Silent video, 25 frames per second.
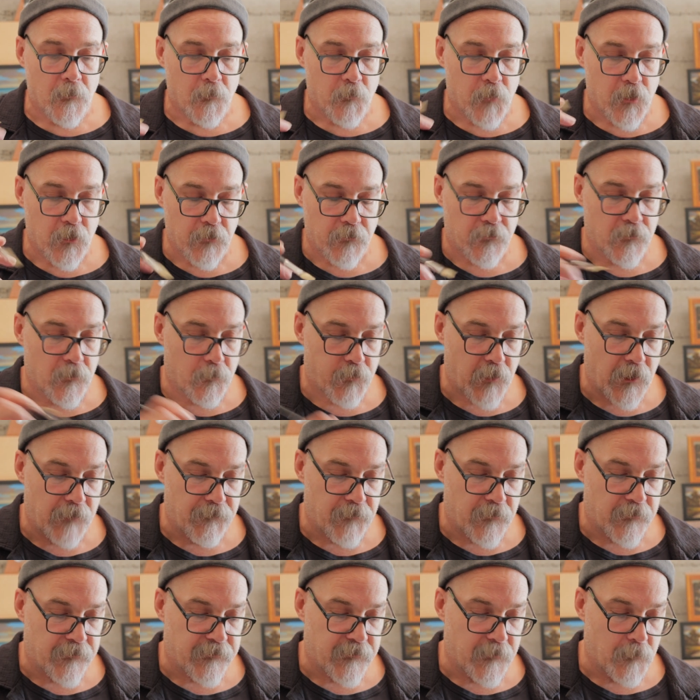Personal
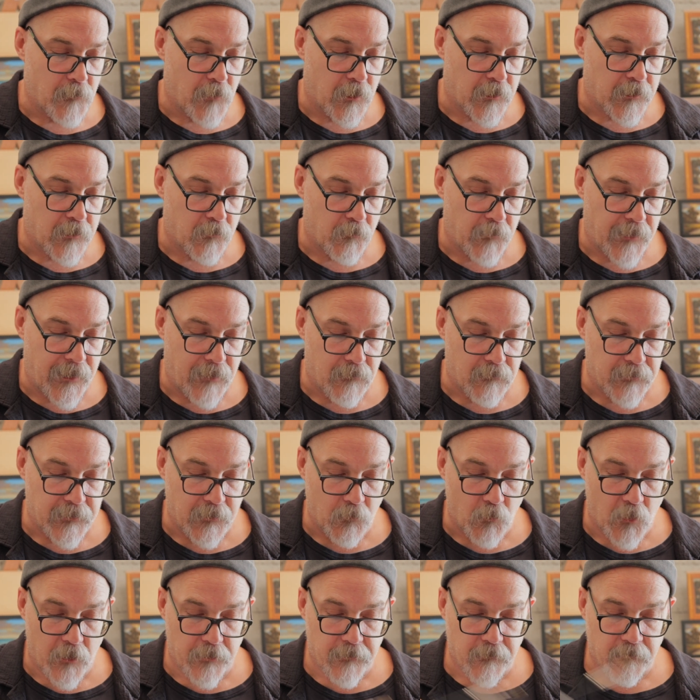preference and market reality.
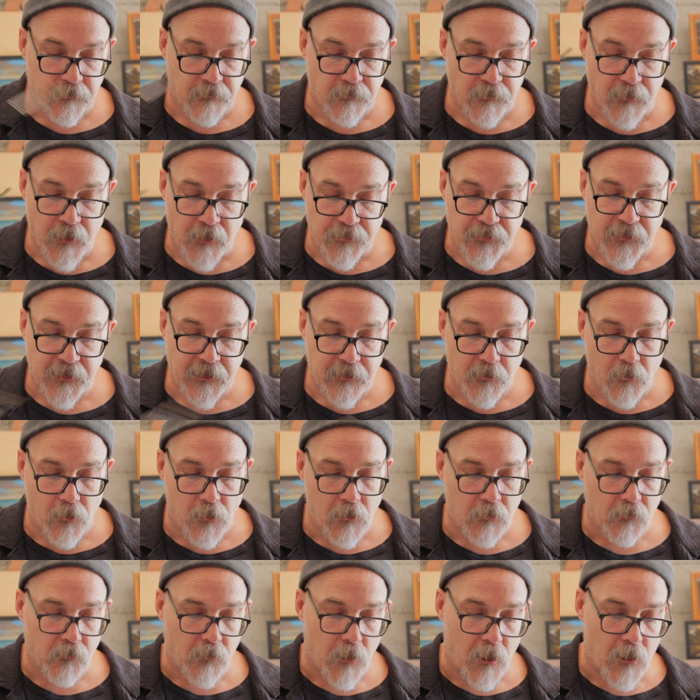While there's nothing at
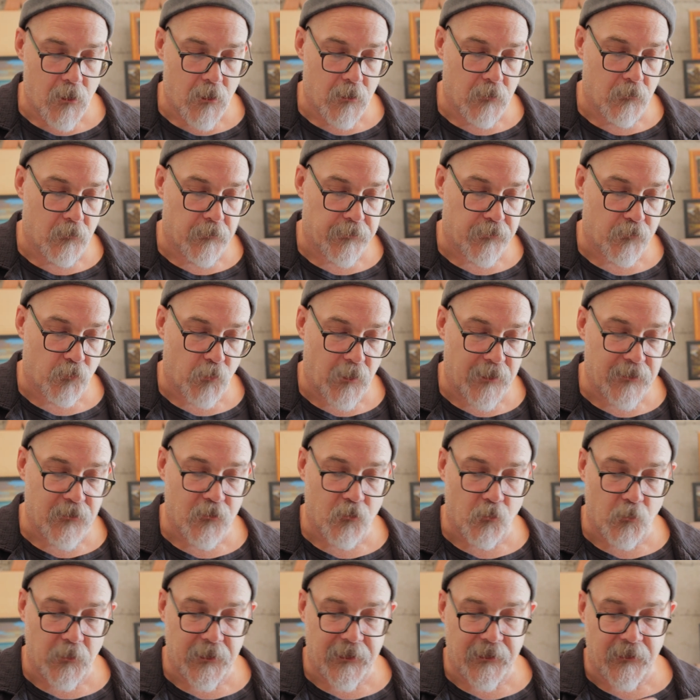all wrong with
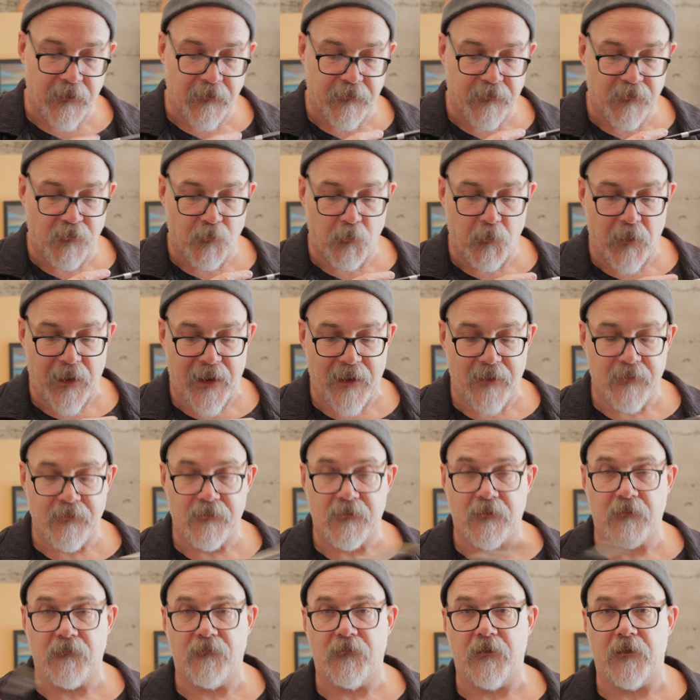rendering
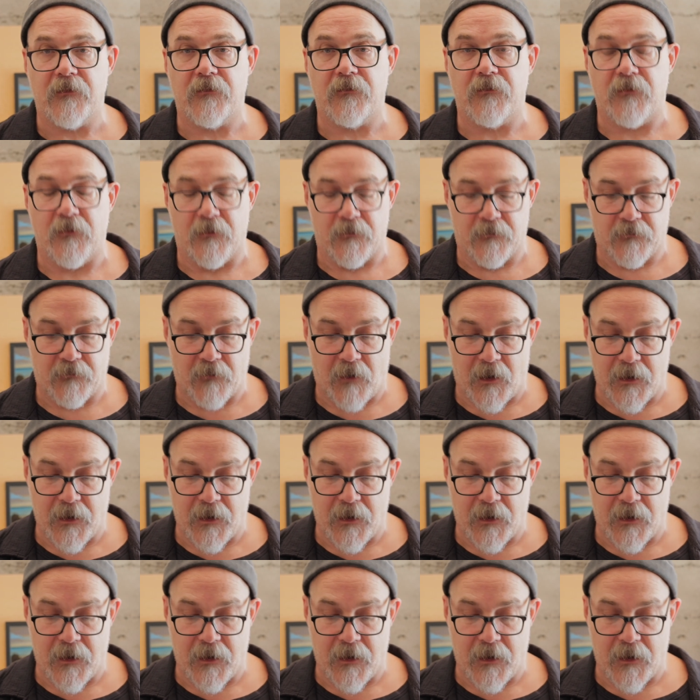expansive vistas,